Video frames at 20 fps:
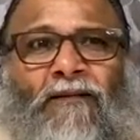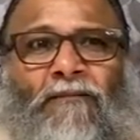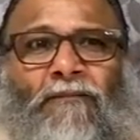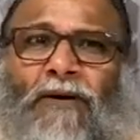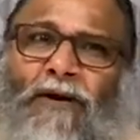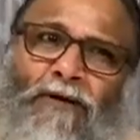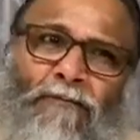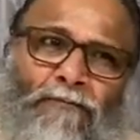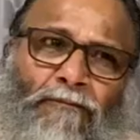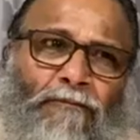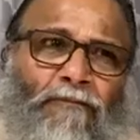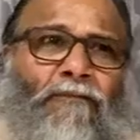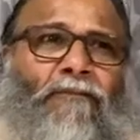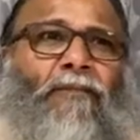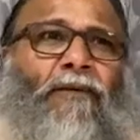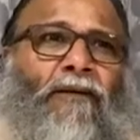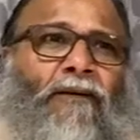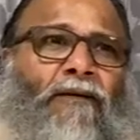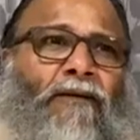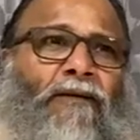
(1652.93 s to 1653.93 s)
But
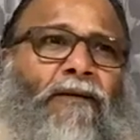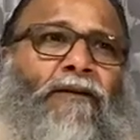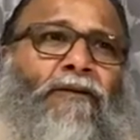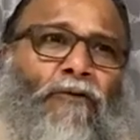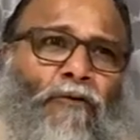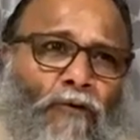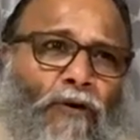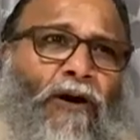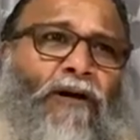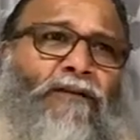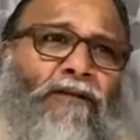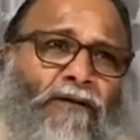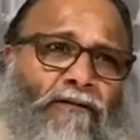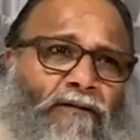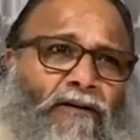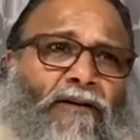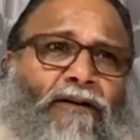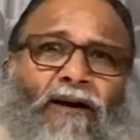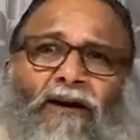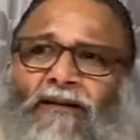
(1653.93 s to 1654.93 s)
in yoga they
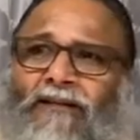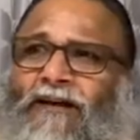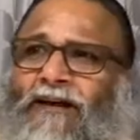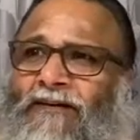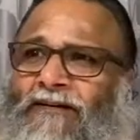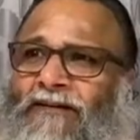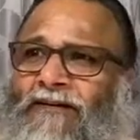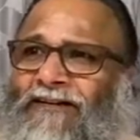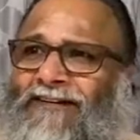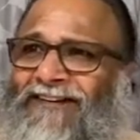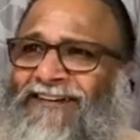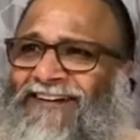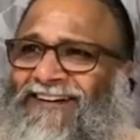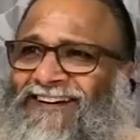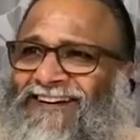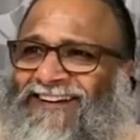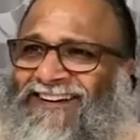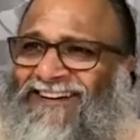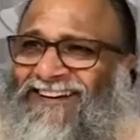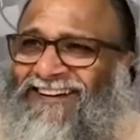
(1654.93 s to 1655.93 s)
will try
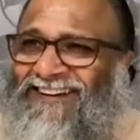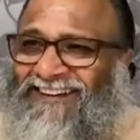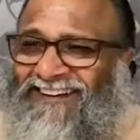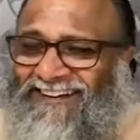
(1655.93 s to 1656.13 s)
that.